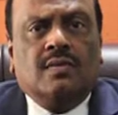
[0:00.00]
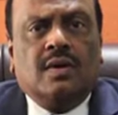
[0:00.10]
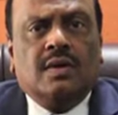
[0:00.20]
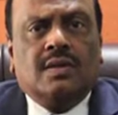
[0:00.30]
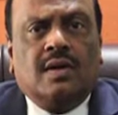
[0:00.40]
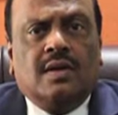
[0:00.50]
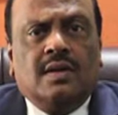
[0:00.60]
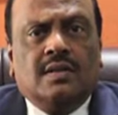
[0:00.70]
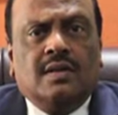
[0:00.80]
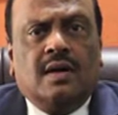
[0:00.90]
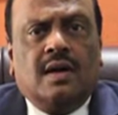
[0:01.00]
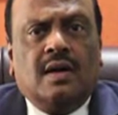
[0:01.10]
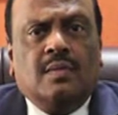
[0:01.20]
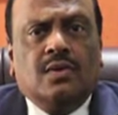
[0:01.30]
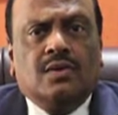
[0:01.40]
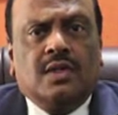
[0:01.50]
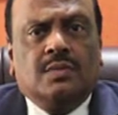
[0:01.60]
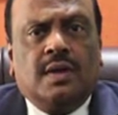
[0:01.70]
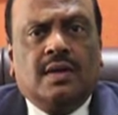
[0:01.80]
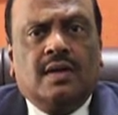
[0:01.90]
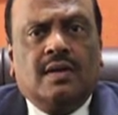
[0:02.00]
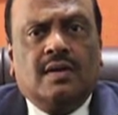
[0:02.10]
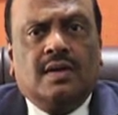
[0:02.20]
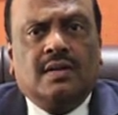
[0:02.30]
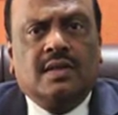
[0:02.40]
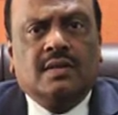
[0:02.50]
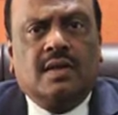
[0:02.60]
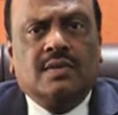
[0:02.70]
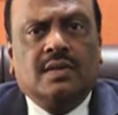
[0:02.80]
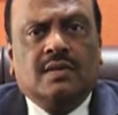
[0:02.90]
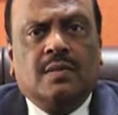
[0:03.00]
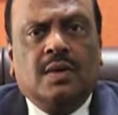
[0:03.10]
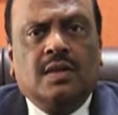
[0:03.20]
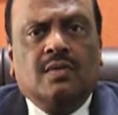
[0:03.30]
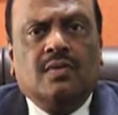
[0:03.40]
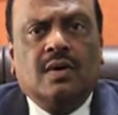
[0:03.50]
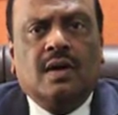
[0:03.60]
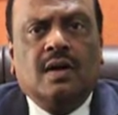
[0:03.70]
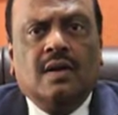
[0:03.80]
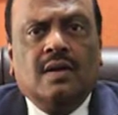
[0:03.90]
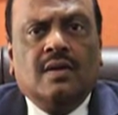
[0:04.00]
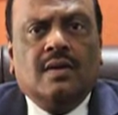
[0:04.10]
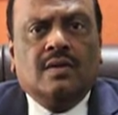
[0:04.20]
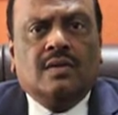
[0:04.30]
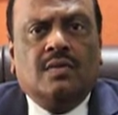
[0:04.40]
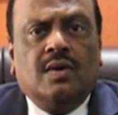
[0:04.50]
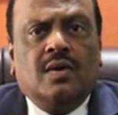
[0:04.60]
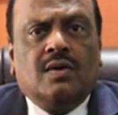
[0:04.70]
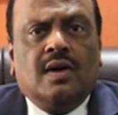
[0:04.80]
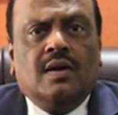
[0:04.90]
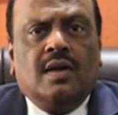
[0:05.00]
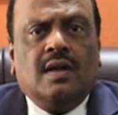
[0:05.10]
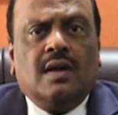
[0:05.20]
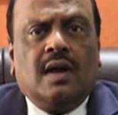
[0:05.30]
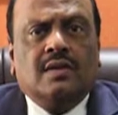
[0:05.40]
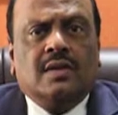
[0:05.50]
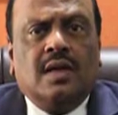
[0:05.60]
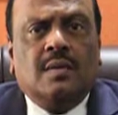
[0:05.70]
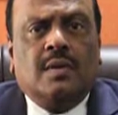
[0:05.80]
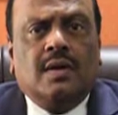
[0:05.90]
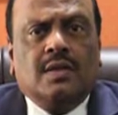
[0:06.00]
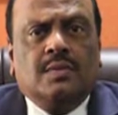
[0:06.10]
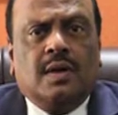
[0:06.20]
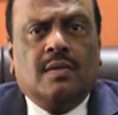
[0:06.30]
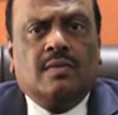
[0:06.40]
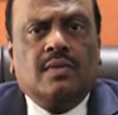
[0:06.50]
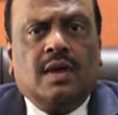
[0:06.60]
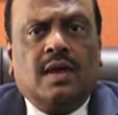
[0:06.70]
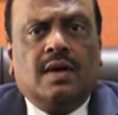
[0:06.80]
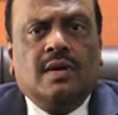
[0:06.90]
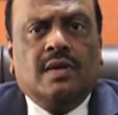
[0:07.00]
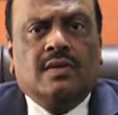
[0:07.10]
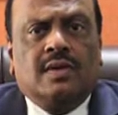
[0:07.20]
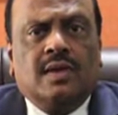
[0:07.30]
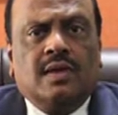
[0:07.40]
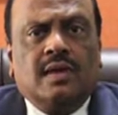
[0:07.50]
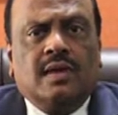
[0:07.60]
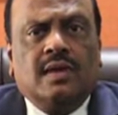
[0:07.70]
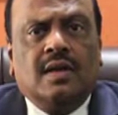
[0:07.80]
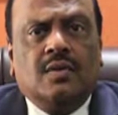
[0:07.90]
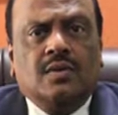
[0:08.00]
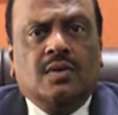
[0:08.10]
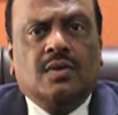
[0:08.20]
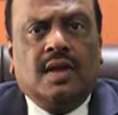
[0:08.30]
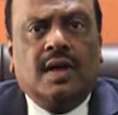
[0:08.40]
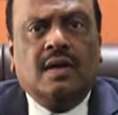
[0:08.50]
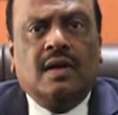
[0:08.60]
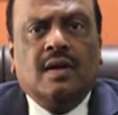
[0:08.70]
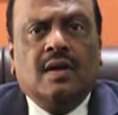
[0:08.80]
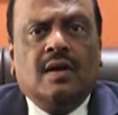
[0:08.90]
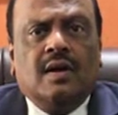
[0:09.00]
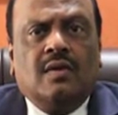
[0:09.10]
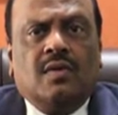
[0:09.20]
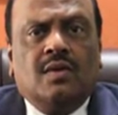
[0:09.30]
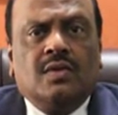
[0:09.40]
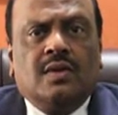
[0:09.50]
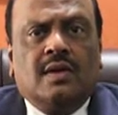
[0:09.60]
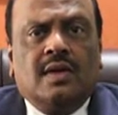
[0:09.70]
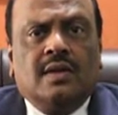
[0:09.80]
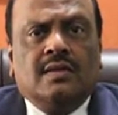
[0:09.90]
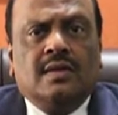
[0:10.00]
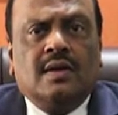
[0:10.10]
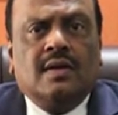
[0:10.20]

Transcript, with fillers: the world's largest and most respected testing services company in the world. So, we looked at the landscape and the spectrum of the IT industry in the year 2008 and what we thought is